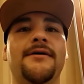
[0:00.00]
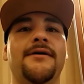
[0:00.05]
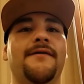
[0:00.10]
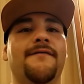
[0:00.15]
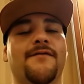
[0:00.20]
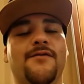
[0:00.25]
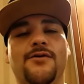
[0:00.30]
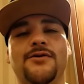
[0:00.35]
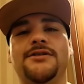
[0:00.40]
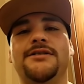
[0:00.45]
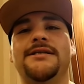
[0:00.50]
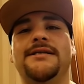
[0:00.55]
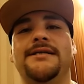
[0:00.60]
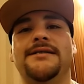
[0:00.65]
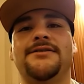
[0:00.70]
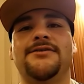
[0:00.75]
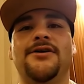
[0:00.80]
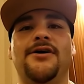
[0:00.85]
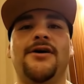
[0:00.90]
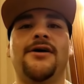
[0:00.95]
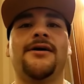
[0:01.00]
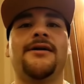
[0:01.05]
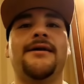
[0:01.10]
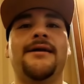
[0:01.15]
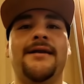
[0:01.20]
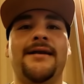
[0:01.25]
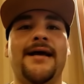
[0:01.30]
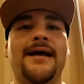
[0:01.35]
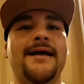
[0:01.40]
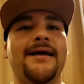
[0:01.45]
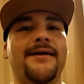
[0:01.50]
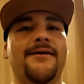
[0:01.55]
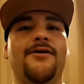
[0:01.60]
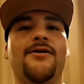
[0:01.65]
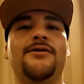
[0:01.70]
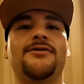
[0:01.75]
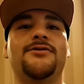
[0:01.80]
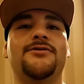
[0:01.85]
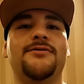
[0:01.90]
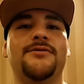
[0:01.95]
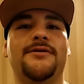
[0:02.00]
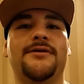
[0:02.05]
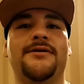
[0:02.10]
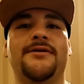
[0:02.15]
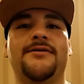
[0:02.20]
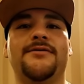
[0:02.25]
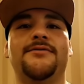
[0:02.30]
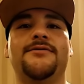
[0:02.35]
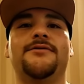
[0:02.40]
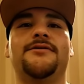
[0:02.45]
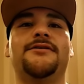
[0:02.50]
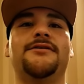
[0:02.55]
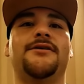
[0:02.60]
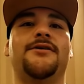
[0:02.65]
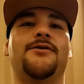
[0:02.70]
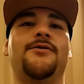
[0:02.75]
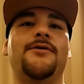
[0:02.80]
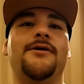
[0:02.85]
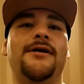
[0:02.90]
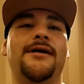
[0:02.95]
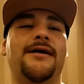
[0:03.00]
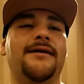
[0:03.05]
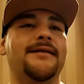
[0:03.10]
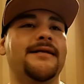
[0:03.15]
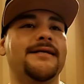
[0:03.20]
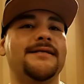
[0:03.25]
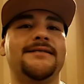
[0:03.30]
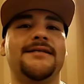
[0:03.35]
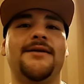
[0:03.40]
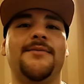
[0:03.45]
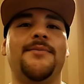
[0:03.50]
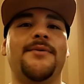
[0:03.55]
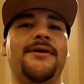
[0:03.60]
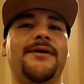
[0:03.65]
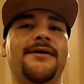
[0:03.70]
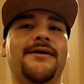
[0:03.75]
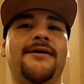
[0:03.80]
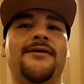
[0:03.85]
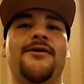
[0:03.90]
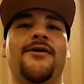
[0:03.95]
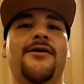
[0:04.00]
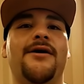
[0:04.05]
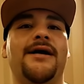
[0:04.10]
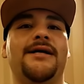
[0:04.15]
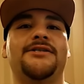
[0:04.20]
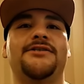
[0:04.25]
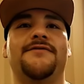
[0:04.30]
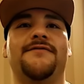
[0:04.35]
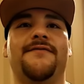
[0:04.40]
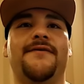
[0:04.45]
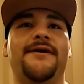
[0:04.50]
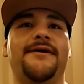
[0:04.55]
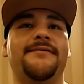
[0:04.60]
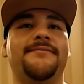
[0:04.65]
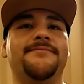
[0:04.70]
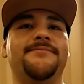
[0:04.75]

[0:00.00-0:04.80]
Of course he hits hard, and I hit hard too, you know? So I think it's going to be an all-action fight.